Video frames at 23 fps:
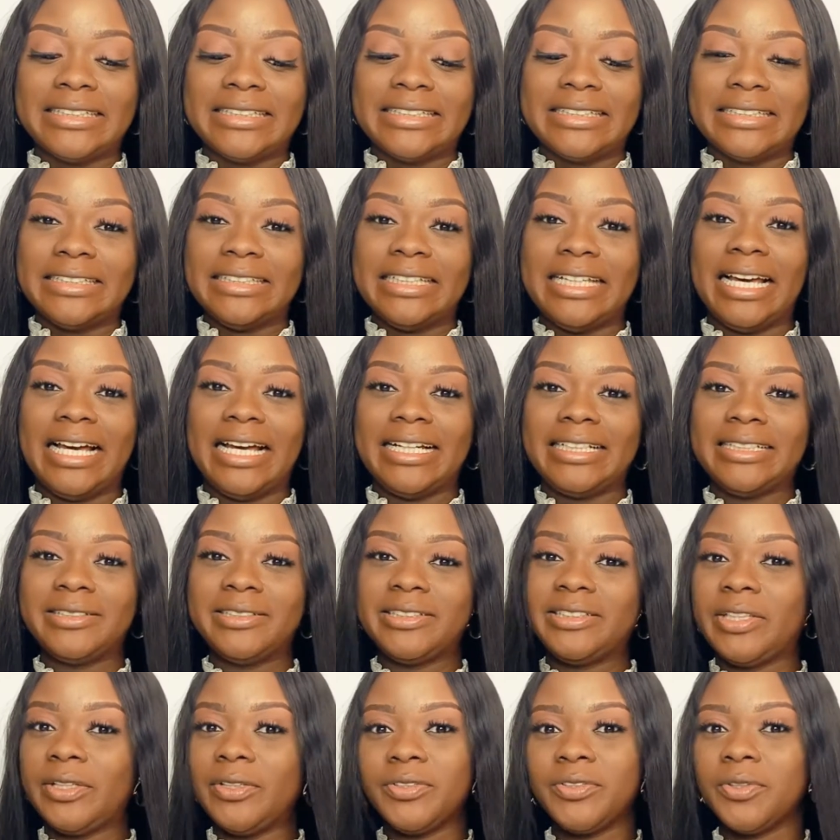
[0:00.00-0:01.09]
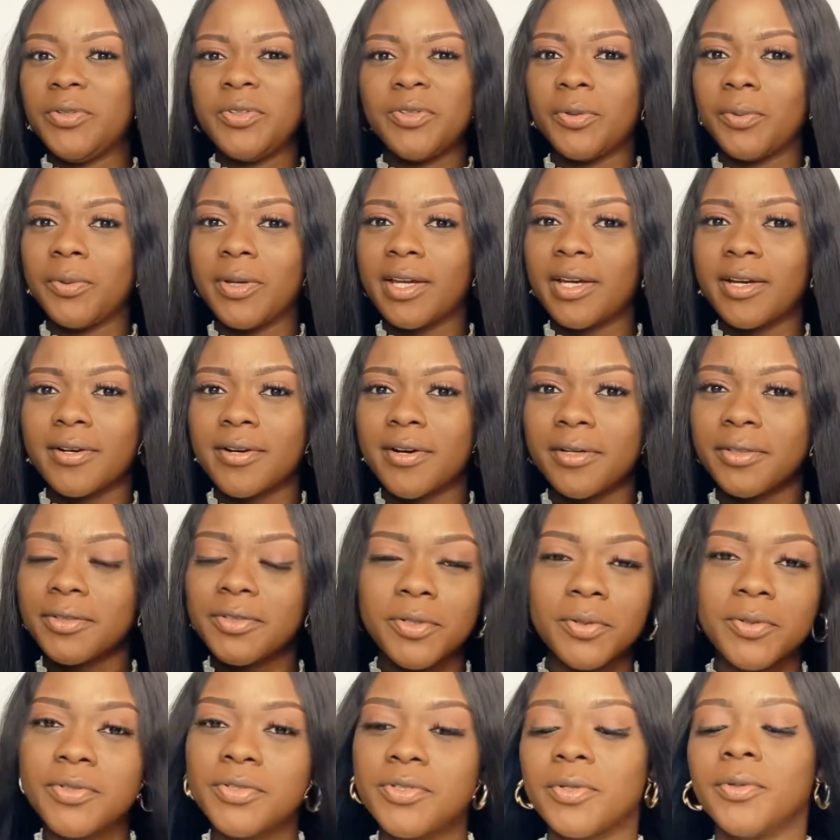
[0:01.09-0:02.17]
Yeah, don't do it, girl.
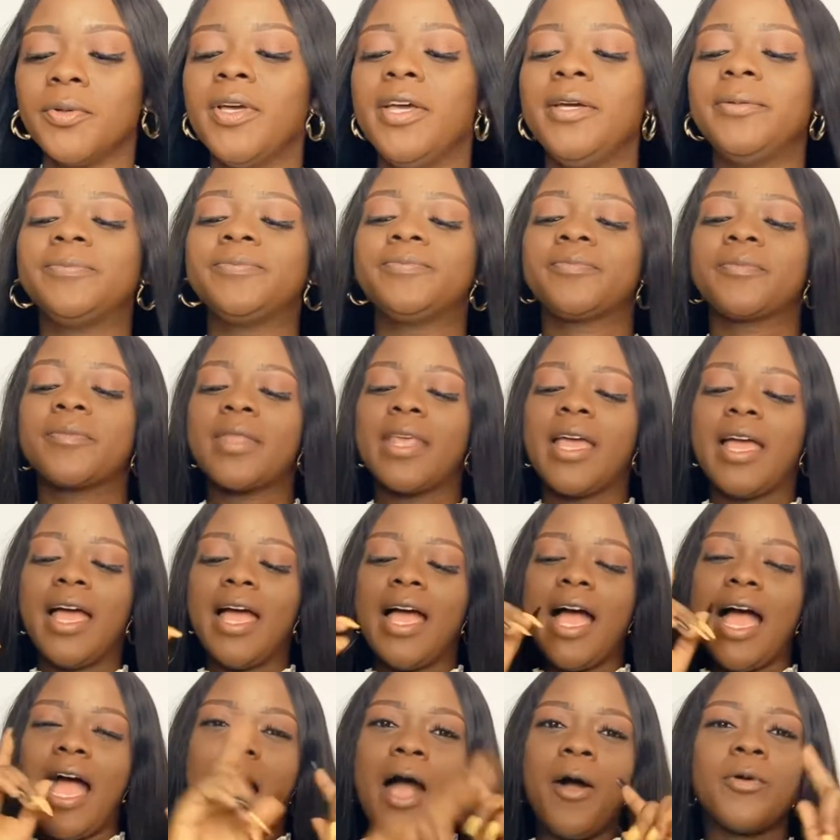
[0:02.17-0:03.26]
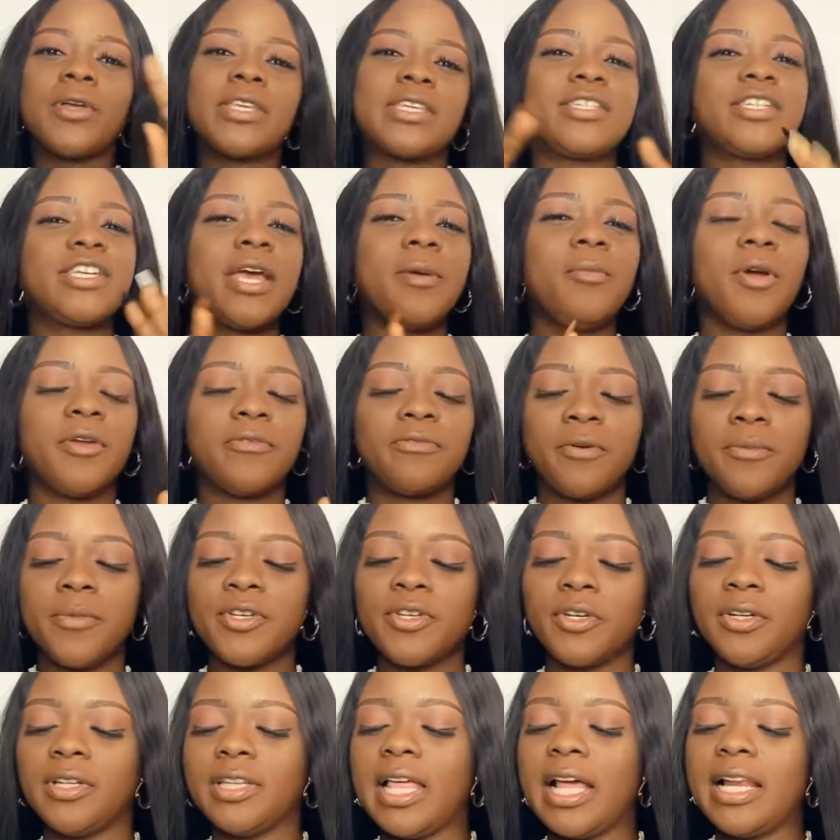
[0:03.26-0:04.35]
Don't do it. I'll share more
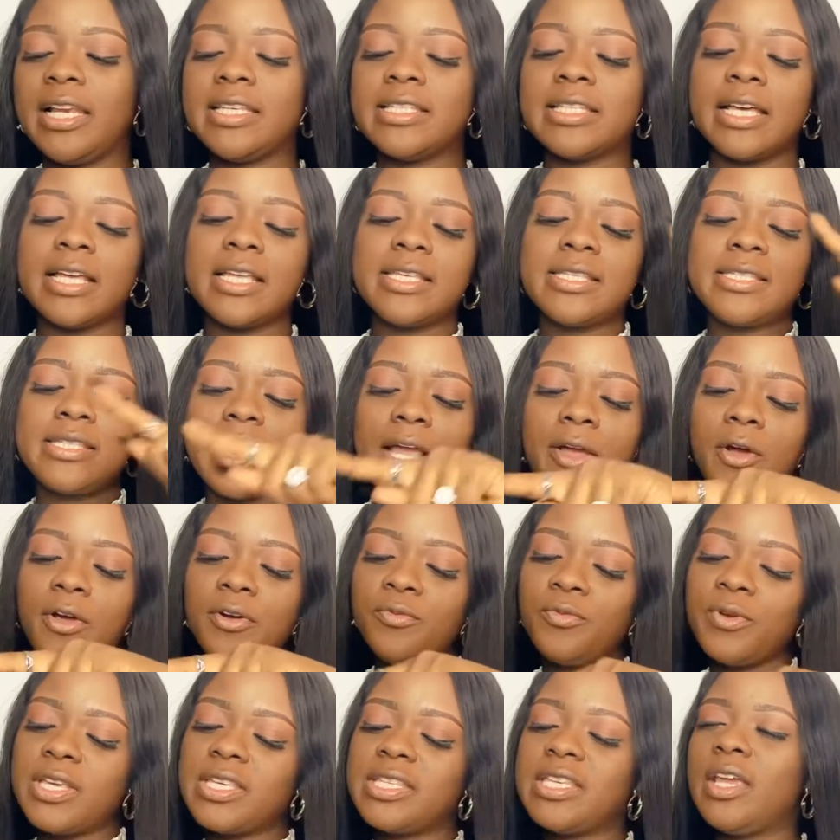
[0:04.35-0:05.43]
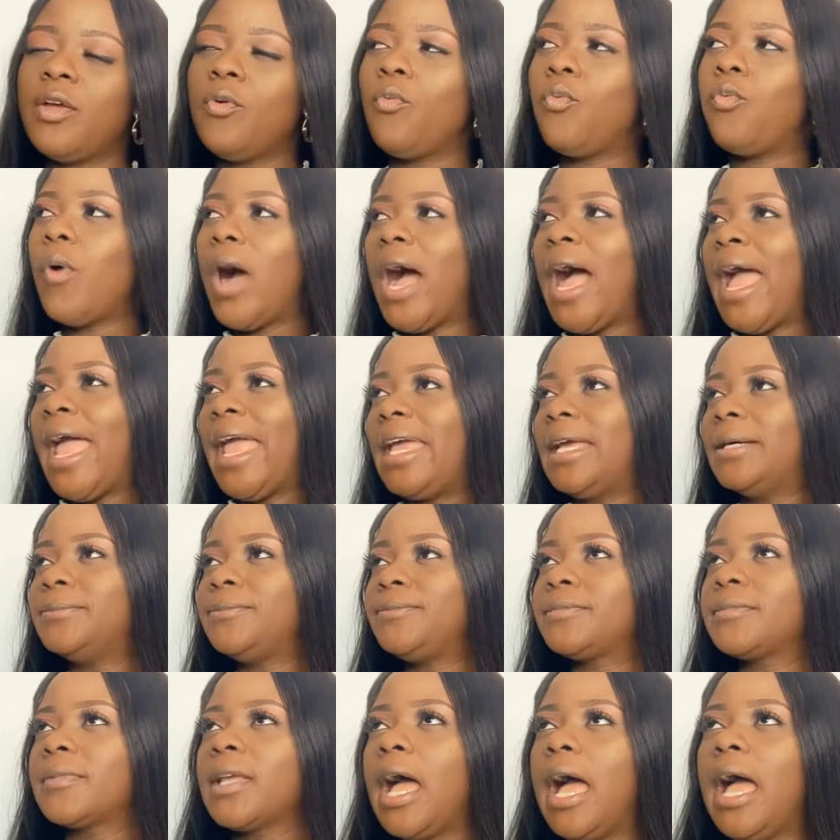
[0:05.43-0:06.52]
information on that later. Second reason why
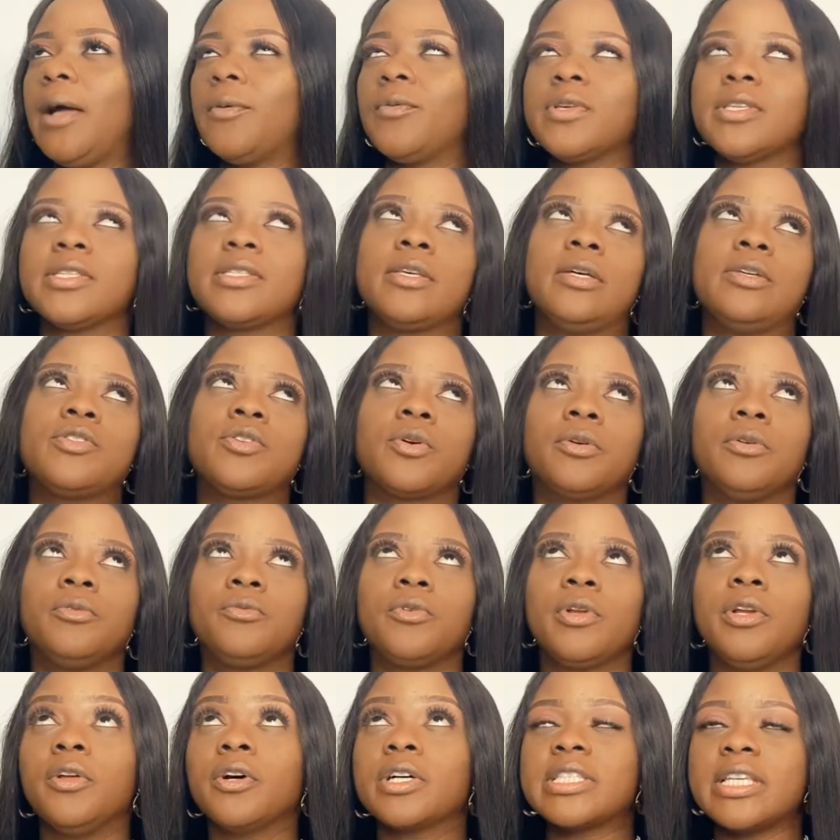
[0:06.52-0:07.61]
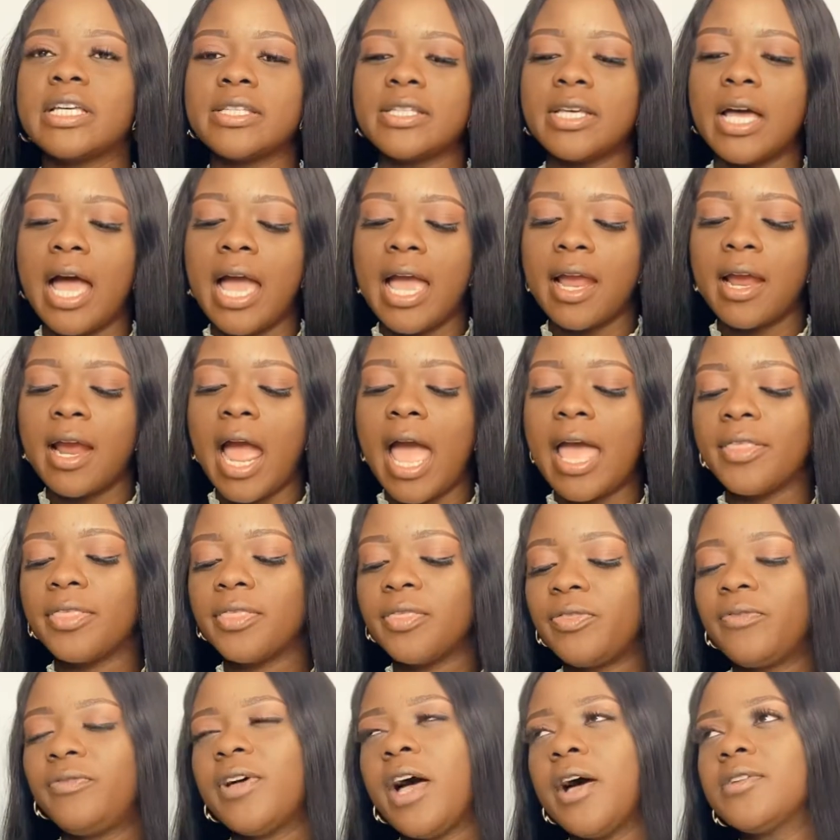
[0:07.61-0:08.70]
I was sort of reluctant to hire. I
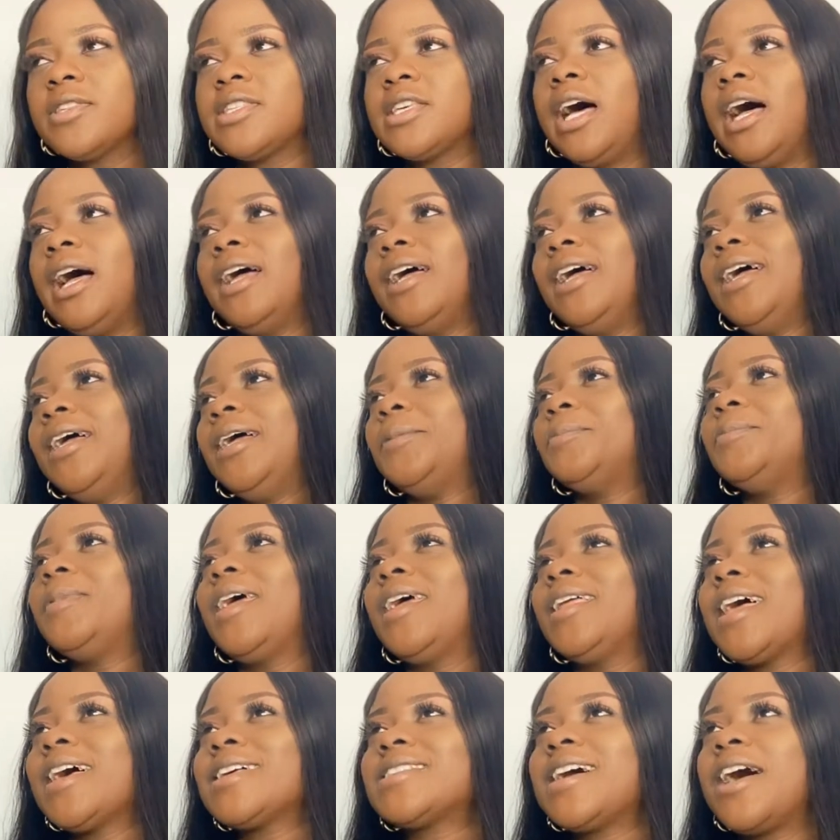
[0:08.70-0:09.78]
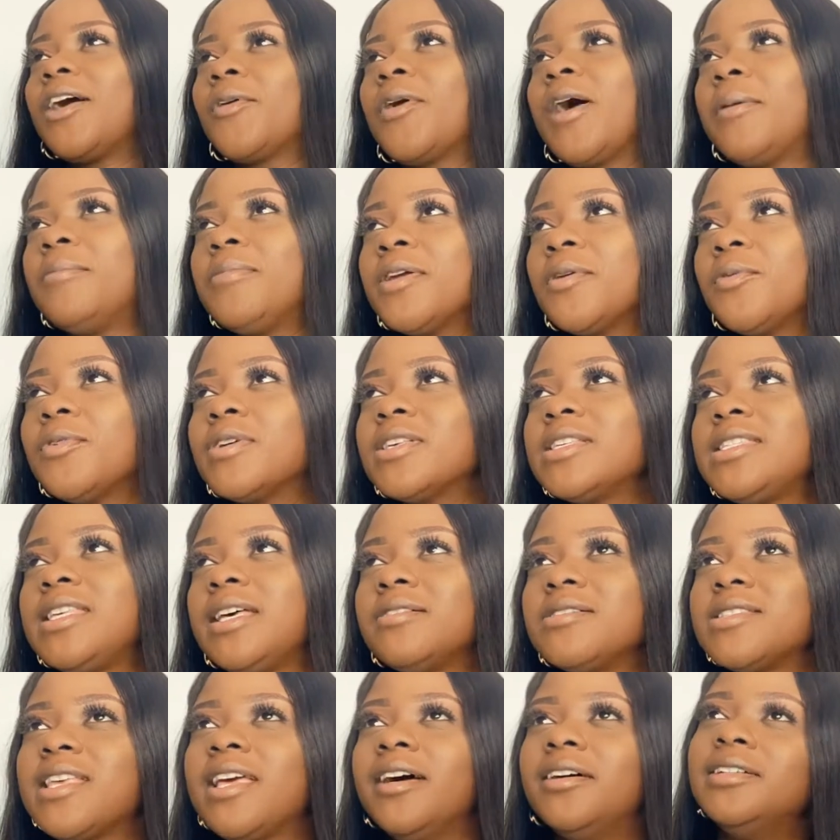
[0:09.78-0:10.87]
felt man, that's how I go and bring one
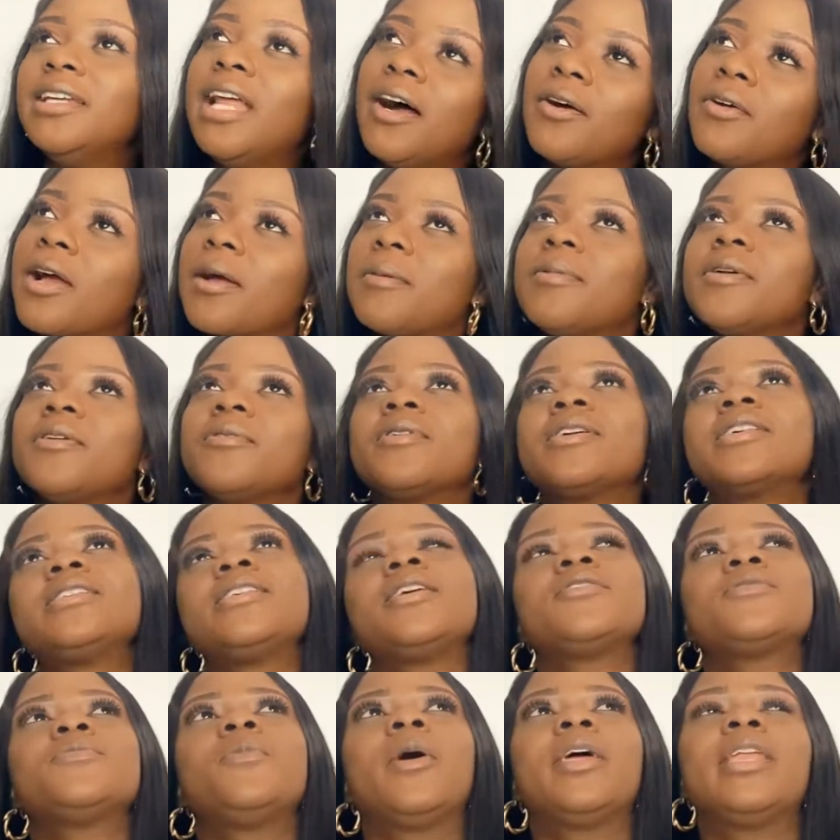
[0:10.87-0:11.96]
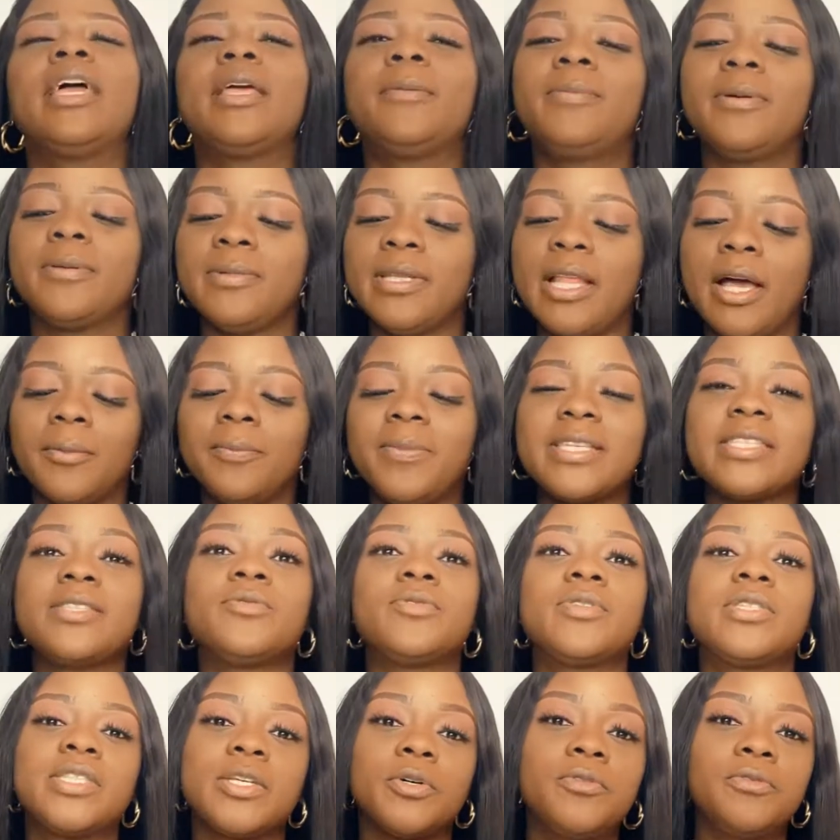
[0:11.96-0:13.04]
sales girl now, go and bring one sales boy now, person
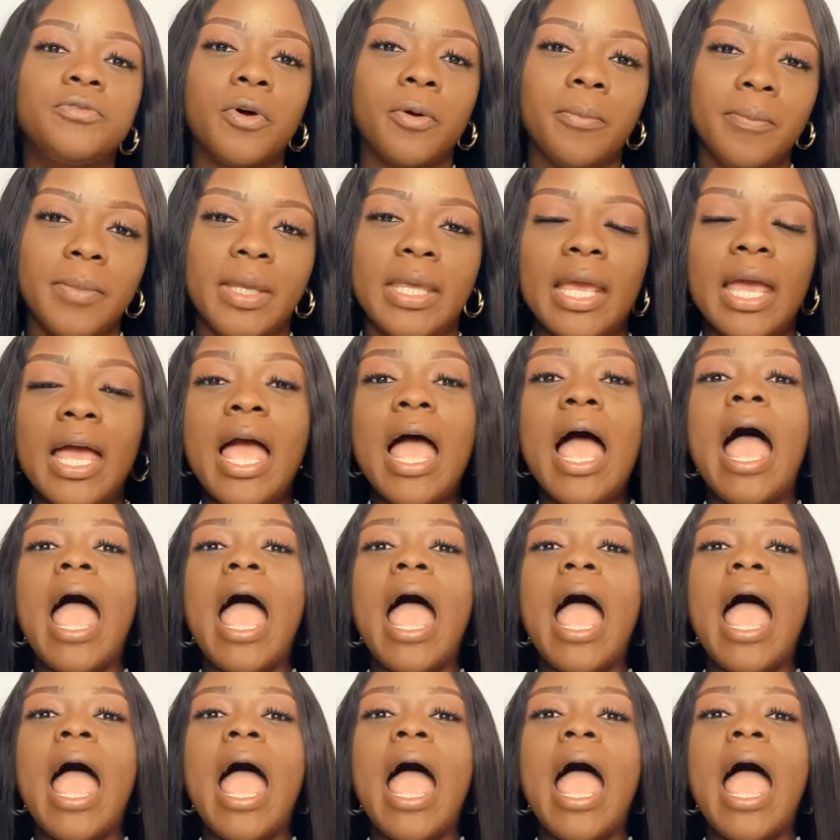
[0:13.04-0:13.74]
will steal from me.